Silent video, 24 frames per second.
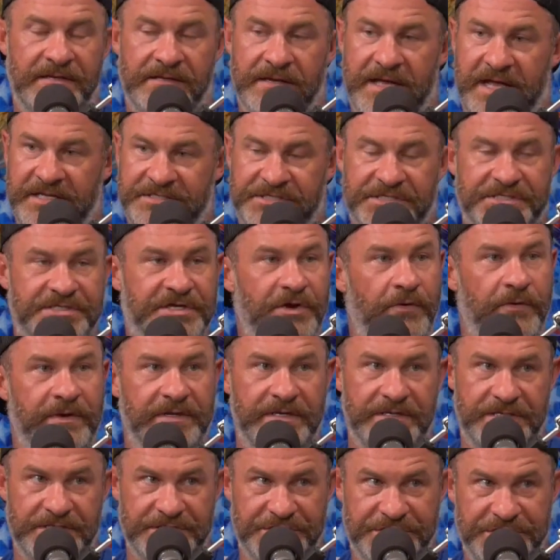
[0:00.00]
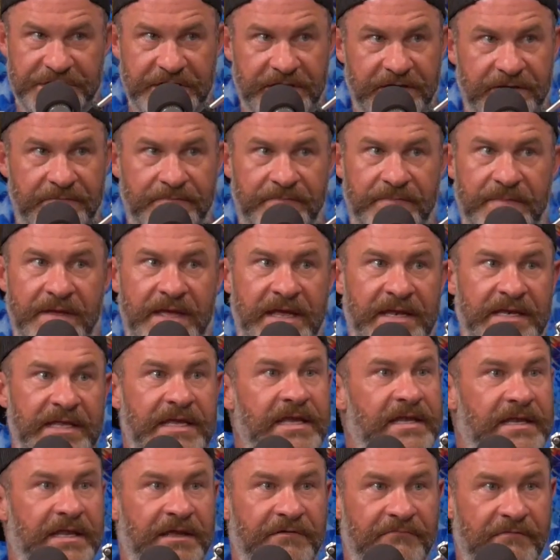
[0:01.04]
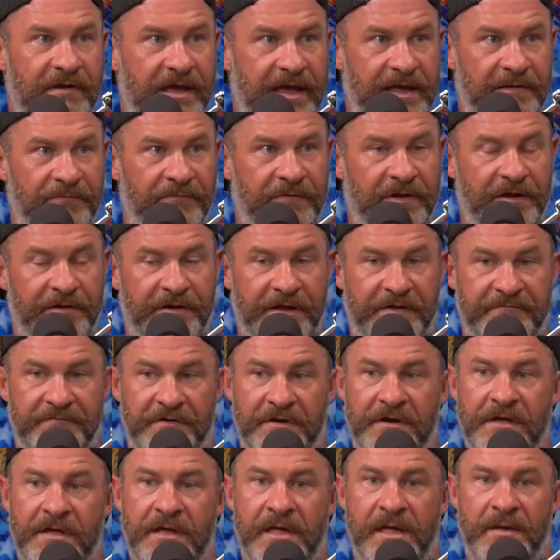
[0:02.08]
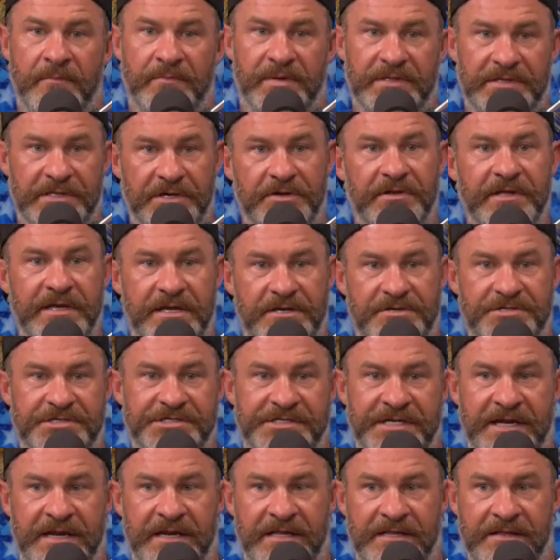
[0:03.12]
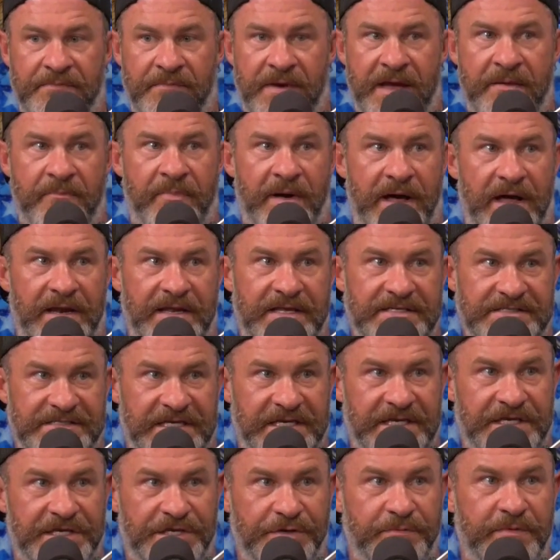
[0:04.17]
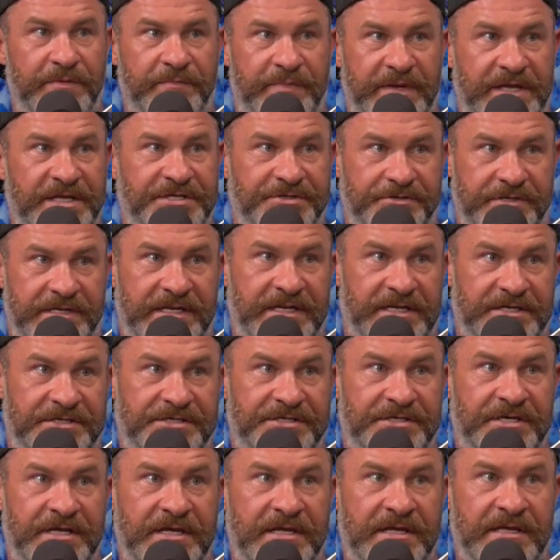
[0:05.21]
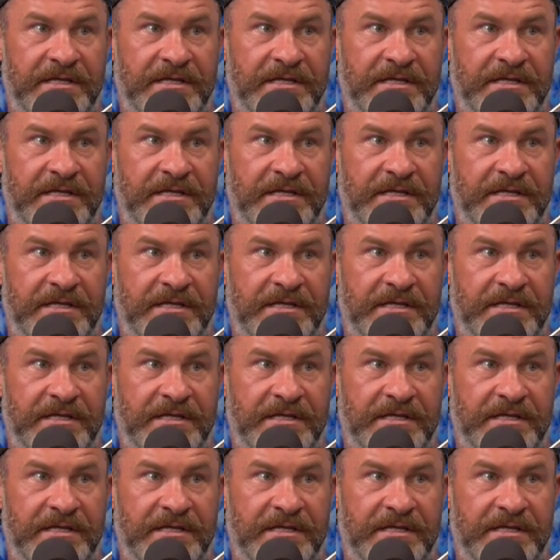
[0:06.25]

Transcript: not just going to the gym and eating right and whatever, but literally understanding that my body is like a human petri dish.